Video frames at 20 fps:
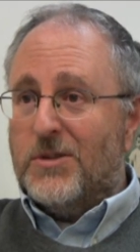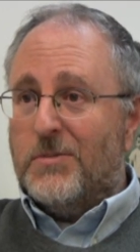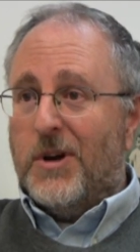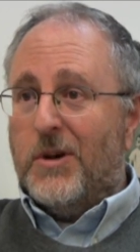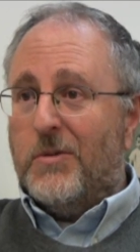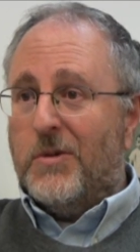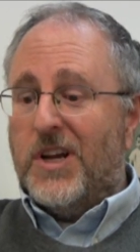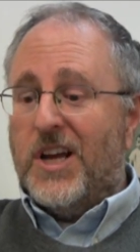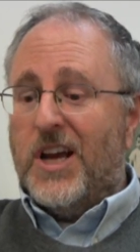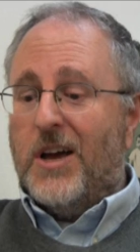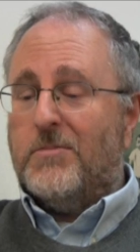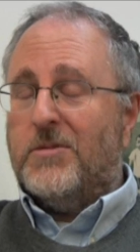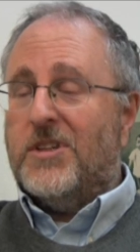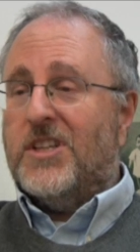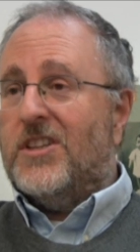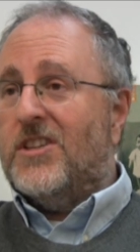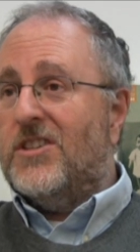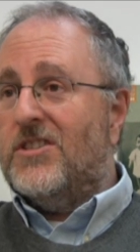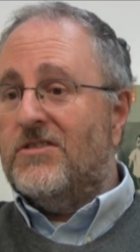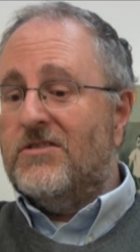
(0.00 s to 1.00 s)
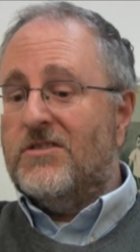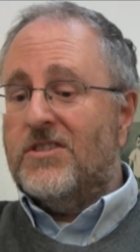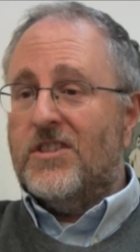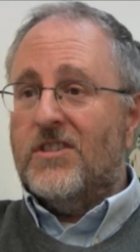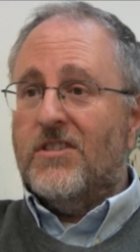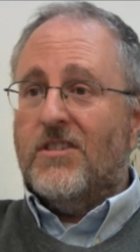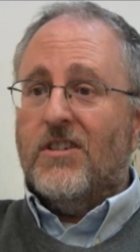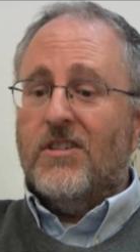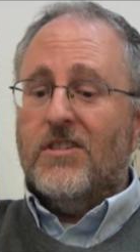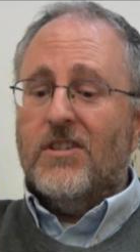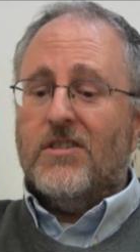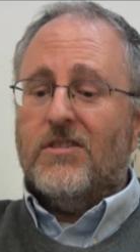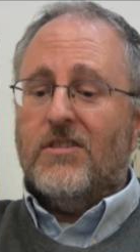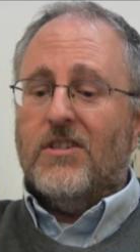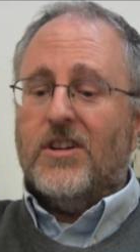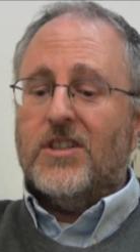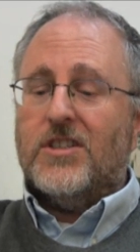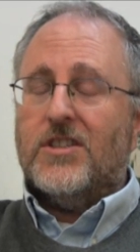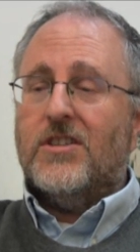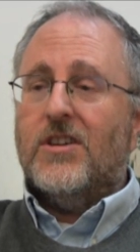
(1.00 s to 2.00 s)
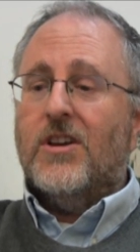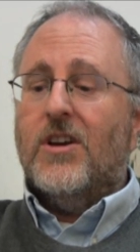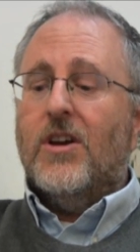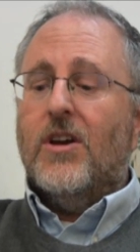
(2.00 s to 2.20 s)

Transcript: about what happened to the Jews in the Holocaust.